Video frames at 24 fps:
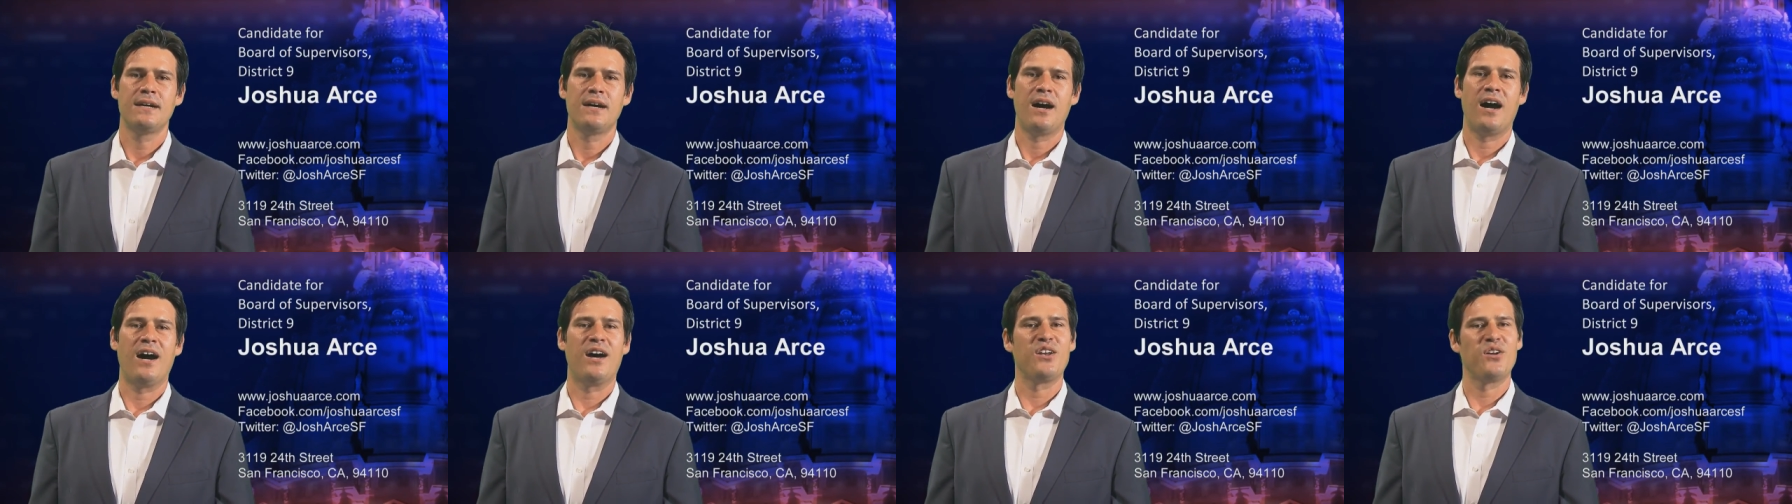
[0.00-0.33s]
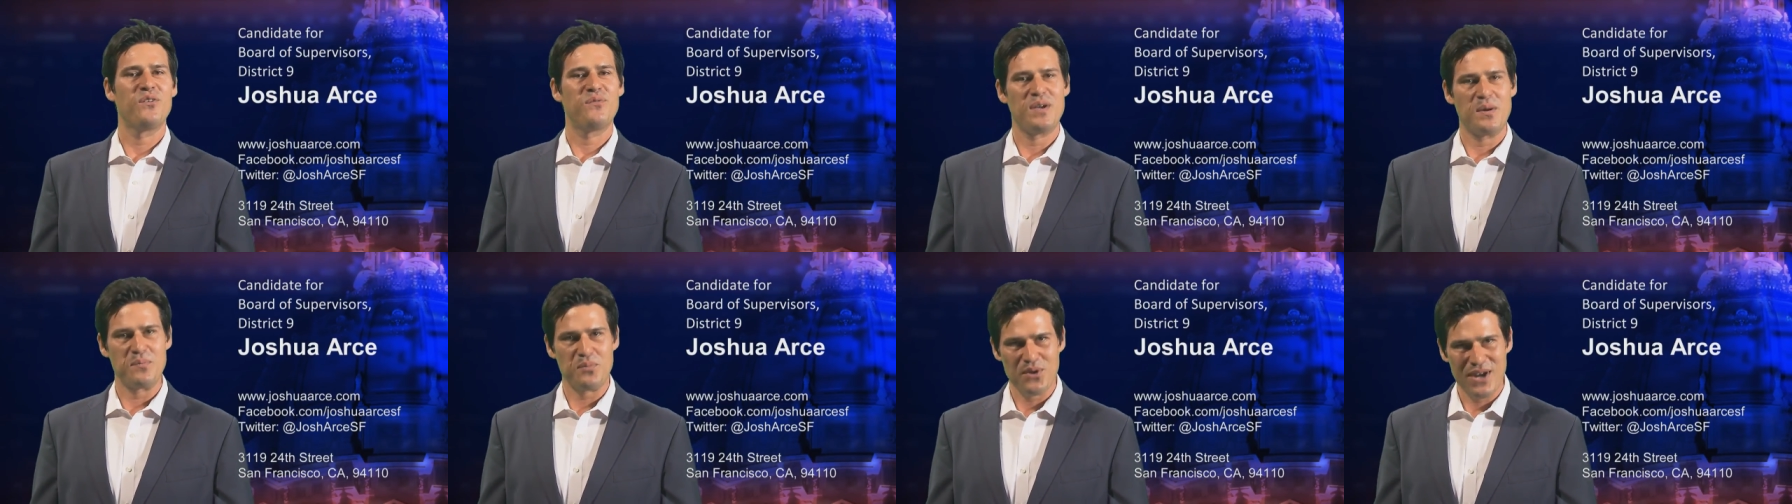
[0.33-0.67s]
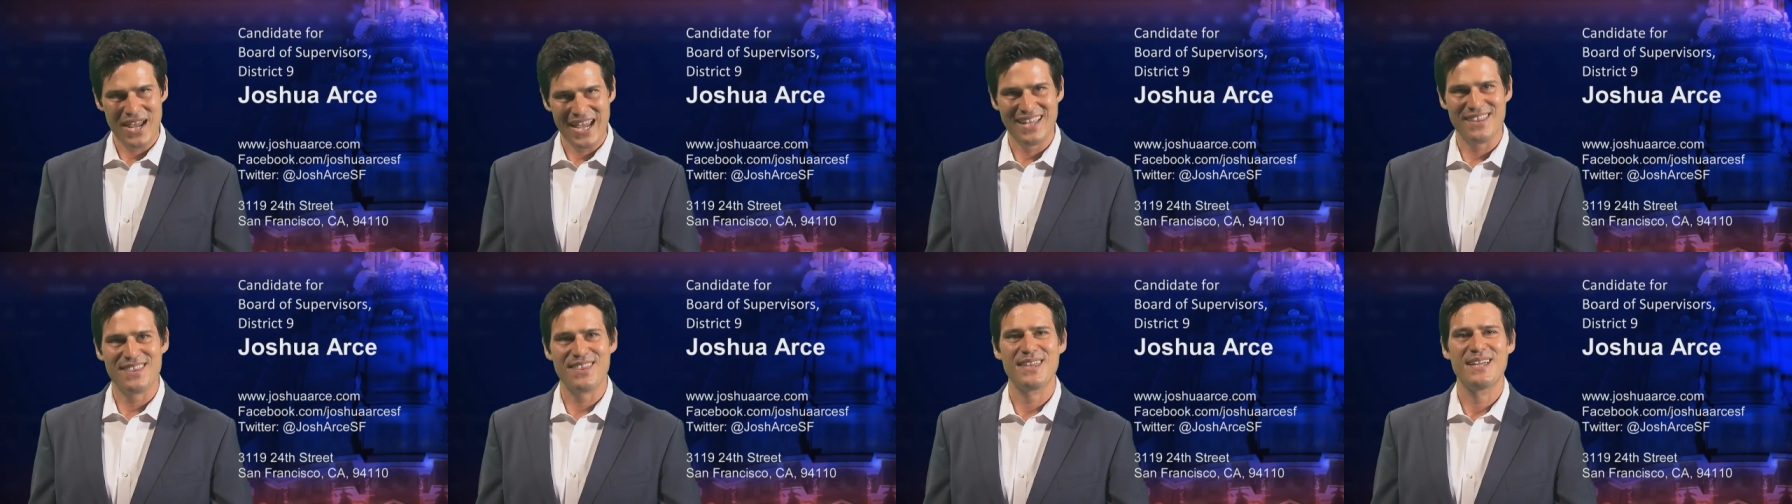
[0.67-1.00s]
On November
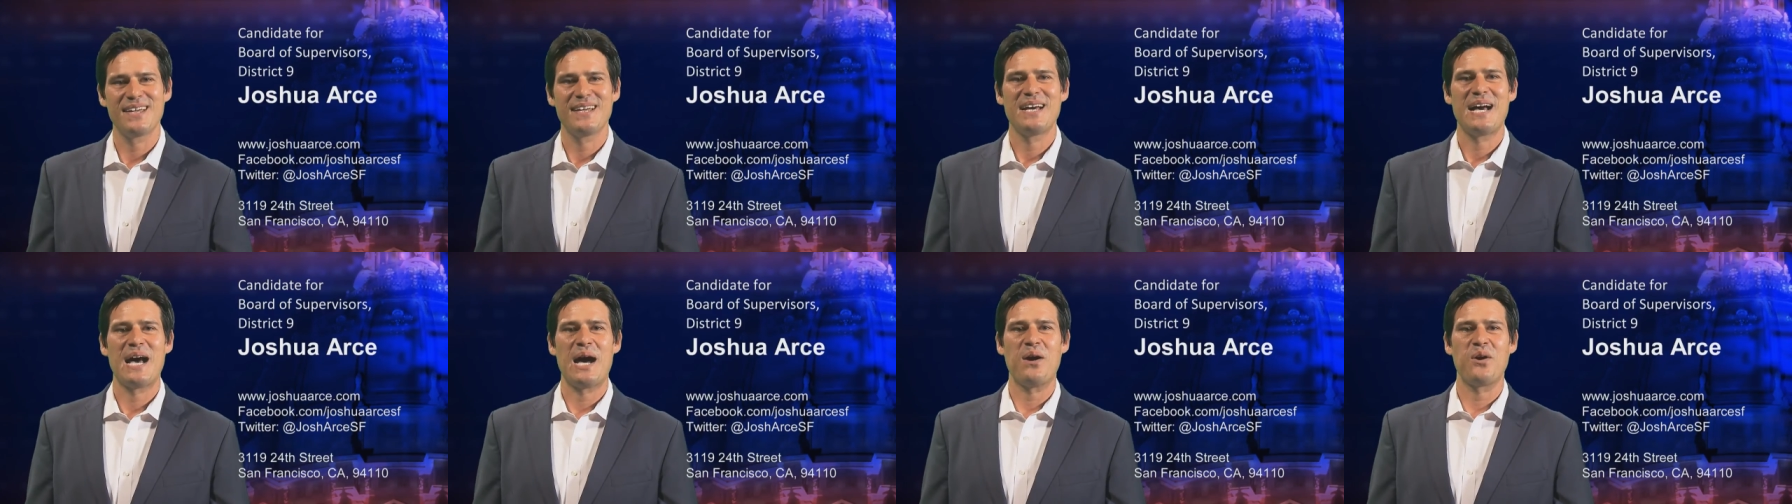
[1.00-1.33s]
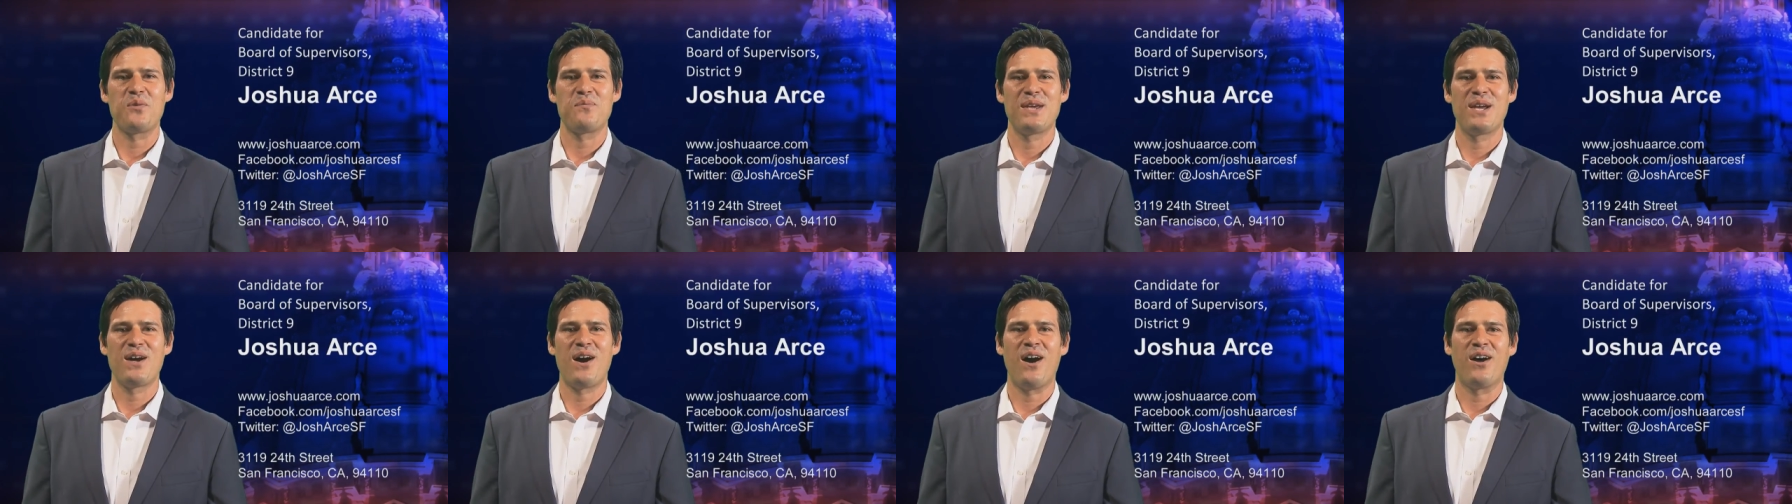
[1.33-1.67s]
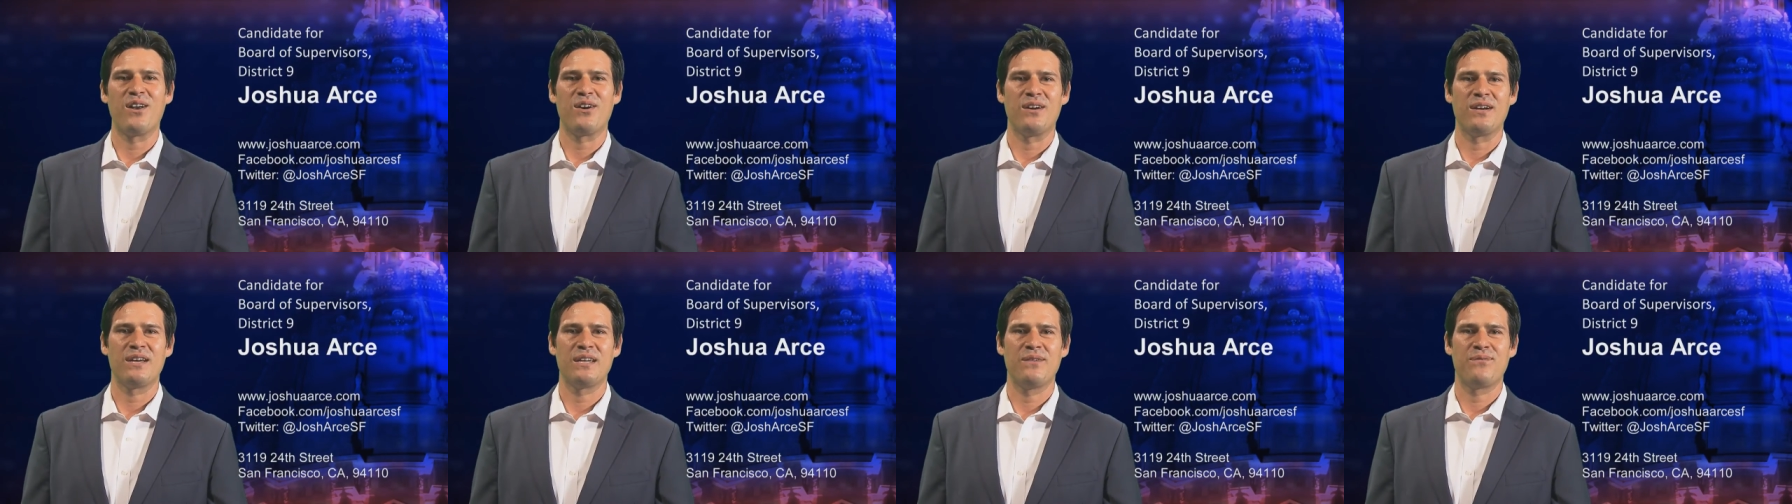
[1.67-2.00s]
8th, I would be
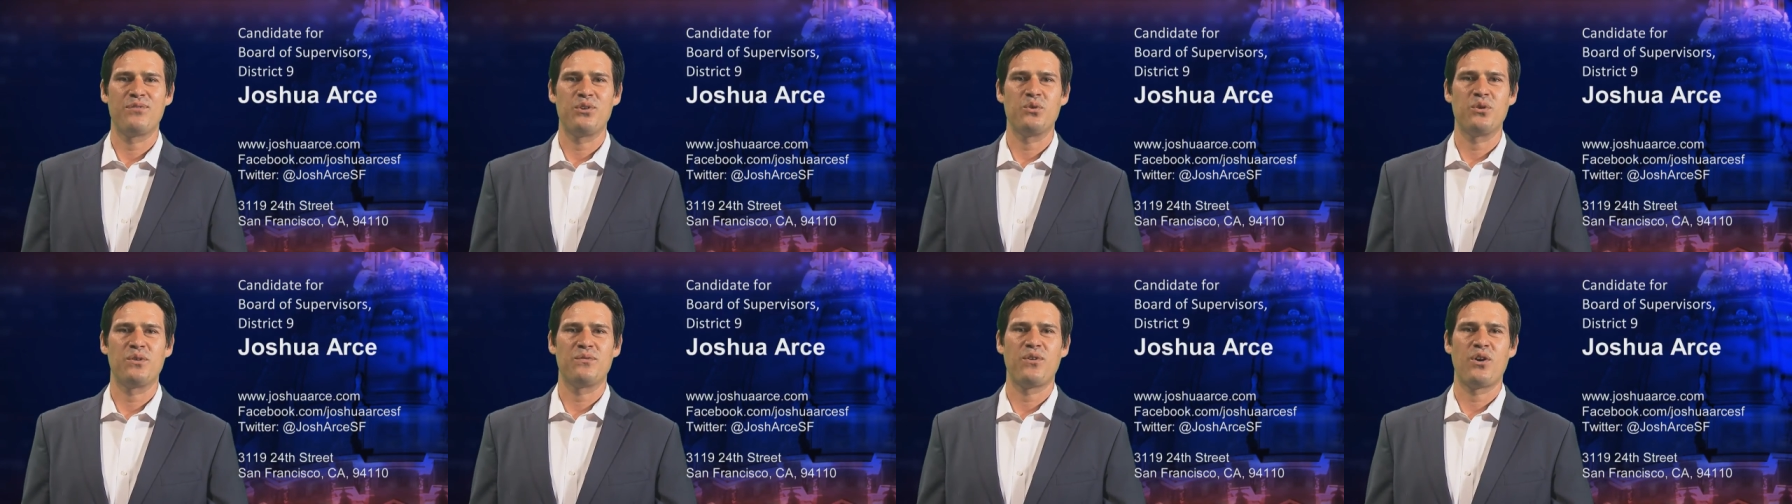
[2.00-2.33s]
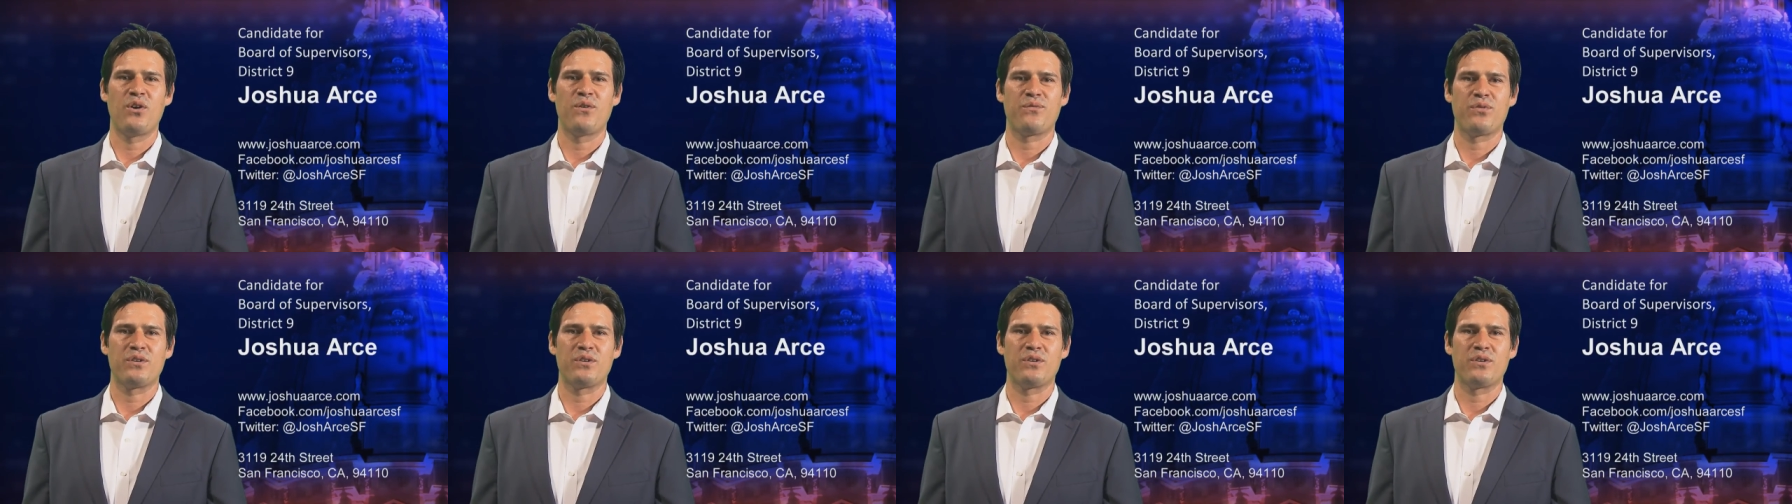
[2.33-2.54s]
honored if you would vote